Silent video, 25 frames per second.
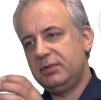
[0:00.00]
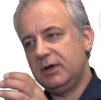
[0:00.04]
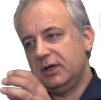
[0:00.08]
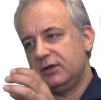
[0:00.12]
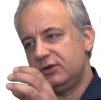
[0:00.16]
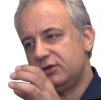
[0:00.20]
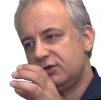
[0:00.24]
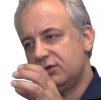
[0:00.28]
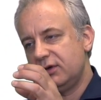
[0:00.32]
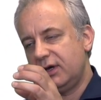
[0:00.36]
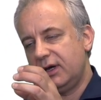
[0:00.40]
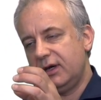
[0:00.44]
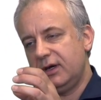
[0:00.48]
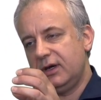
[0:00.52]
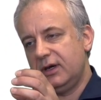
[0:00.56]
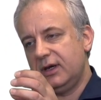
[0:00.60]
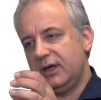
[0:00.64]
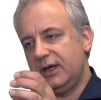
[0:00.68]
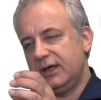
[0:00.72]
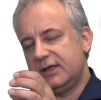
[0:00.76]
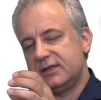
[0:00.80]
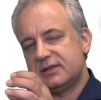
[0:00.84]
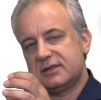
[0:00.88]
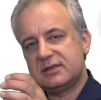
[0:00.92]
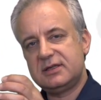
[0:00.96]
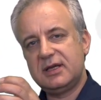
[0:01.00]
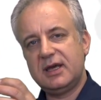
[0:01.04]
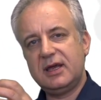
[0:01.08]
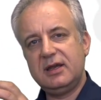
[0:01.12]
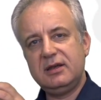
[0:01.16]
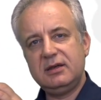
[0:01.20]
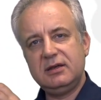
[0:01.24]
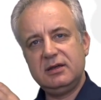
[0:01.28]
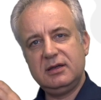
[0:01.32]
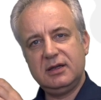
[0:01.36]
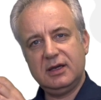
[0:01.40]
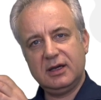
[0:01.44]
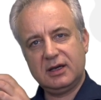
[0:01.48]
but to
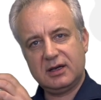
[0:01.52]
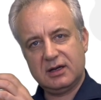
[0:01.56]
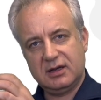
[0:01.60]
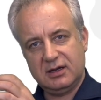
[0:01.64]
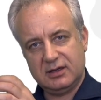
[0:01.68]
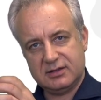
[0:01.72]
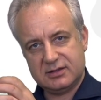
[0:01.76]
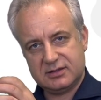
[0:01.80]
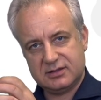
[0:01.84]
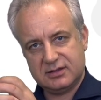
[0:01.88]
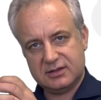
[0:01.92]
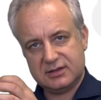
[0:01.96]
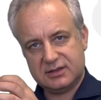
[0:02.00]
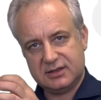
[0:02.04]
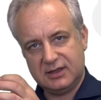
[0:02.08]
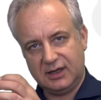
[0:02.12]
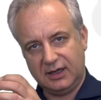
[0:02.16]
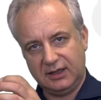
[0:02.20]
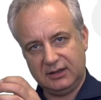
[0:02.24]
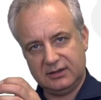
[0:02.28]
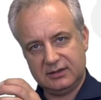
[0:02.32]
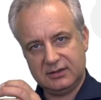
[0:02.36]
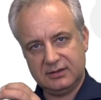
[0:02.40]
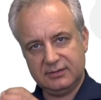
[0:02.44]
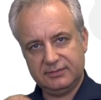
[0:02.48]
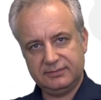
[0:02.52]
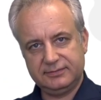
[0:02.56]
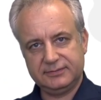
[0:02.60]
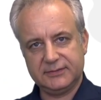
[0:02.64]
extend a cluster state.